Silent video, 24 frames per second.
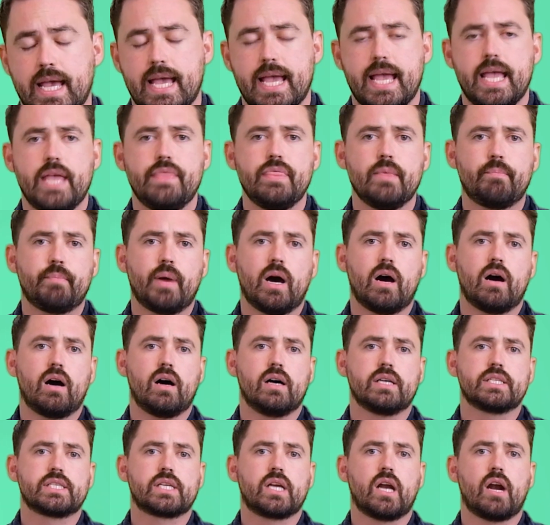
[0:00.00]
In the
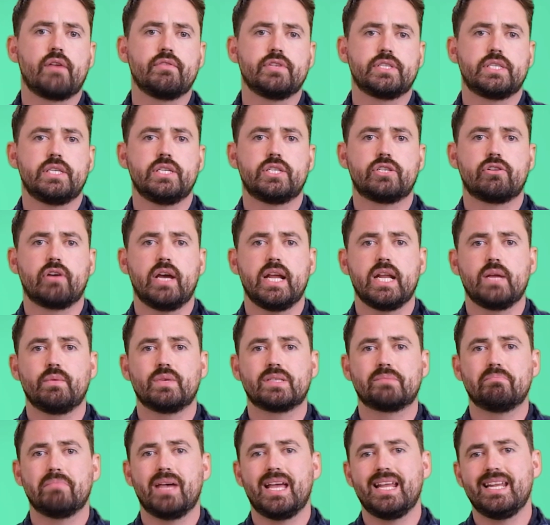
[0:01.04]
past, currency trading
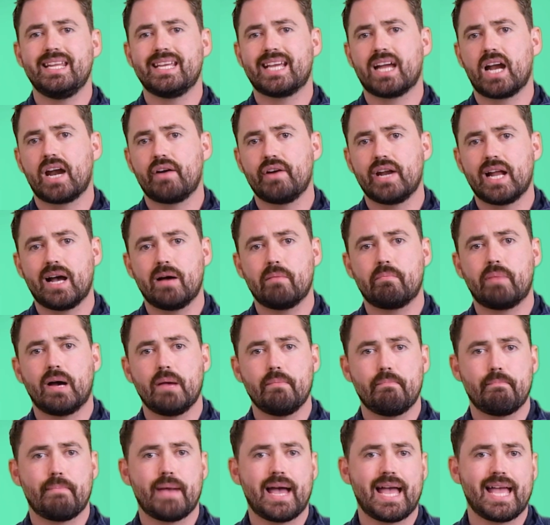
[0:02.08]
was mainly carried out by
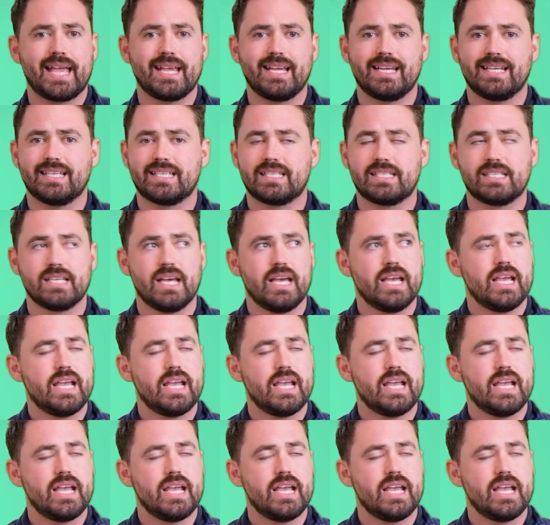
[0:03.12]
banks,